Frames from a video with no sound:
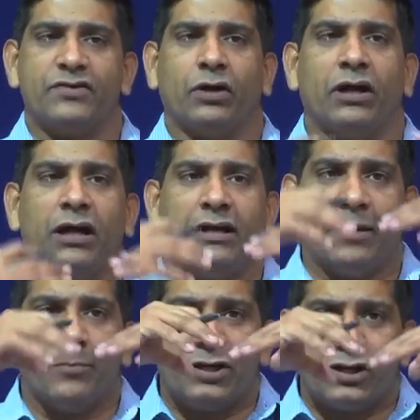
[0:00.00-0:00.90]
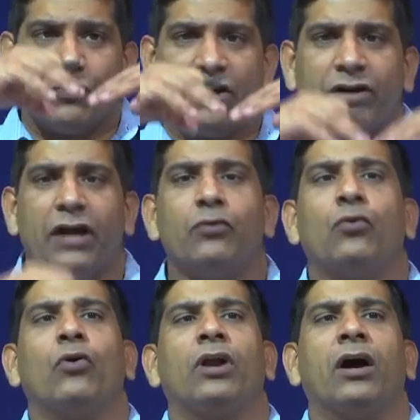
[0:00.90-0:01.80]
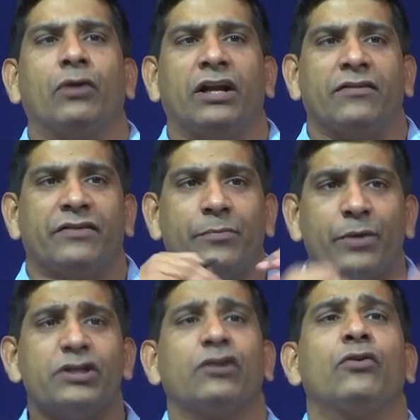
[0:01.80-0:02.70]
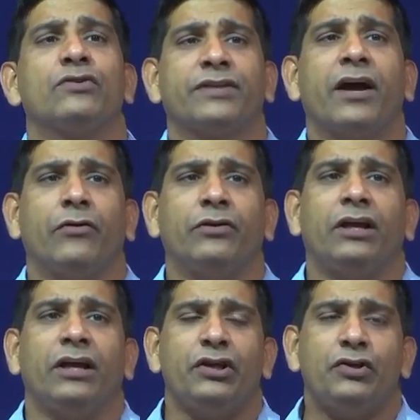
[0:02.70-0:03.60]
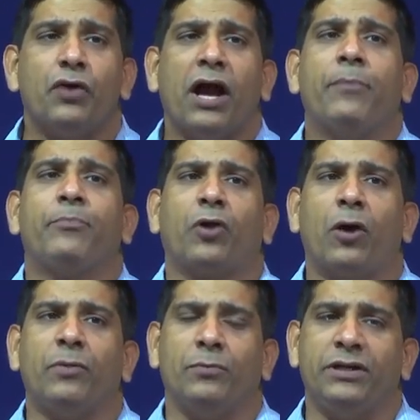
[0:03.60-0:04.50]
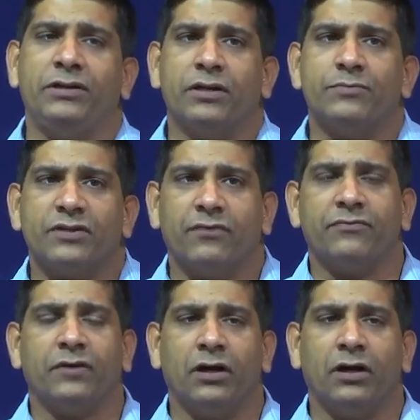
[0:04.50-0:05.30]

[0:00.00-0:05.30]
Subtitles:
So temperature will try to go down, and the temperature goes down, you have problem in terms of